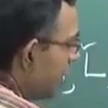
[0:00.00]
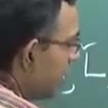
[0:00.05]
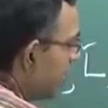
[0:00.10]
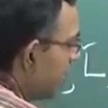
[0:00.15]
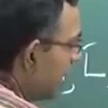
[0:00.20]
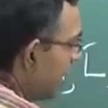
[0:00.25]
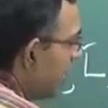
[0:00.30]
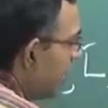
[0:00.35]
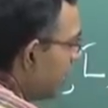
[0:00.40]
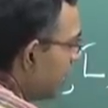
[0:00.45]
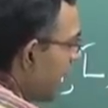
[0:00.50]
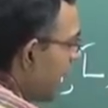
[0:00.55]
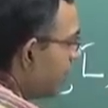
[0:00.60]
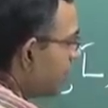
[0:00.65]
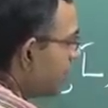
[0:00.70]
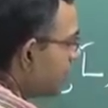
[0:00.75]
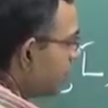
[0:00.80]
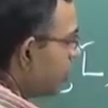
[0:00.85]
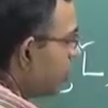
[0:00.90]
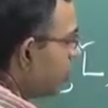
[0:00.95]
10
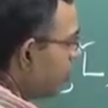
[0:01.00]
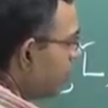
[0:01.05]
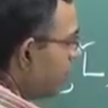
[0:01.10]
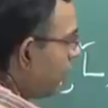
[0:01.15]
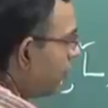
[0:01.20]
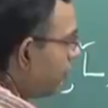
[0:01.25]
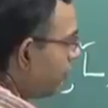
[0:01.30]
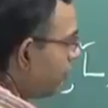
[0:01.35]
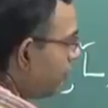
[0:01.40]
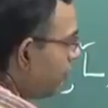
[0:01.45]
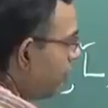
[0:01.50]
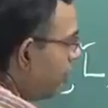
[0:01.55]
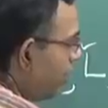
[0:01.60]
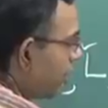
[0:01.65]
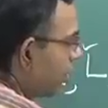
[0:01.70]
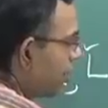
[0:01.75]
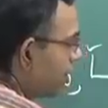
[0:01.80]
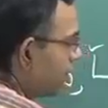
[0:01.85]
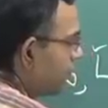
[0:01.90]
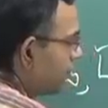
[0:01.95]
times mu of
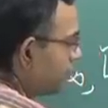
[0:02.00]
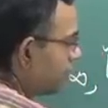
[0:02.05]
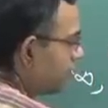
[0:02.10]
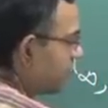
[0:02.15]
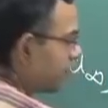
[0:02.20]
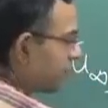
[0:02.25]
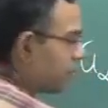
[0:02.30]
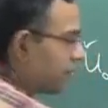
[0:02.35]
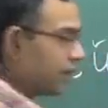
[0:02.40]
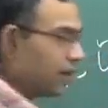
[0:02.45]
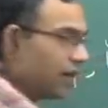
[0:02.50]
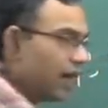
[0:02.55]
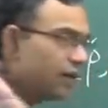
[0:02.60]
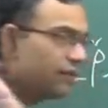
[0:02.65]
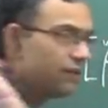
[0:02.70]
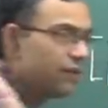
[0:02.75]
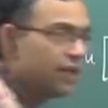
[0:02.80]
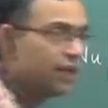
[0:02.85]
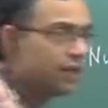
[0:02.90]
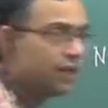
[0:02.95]
water,
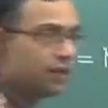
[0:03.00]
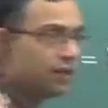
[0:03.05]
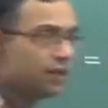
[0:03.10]
roughly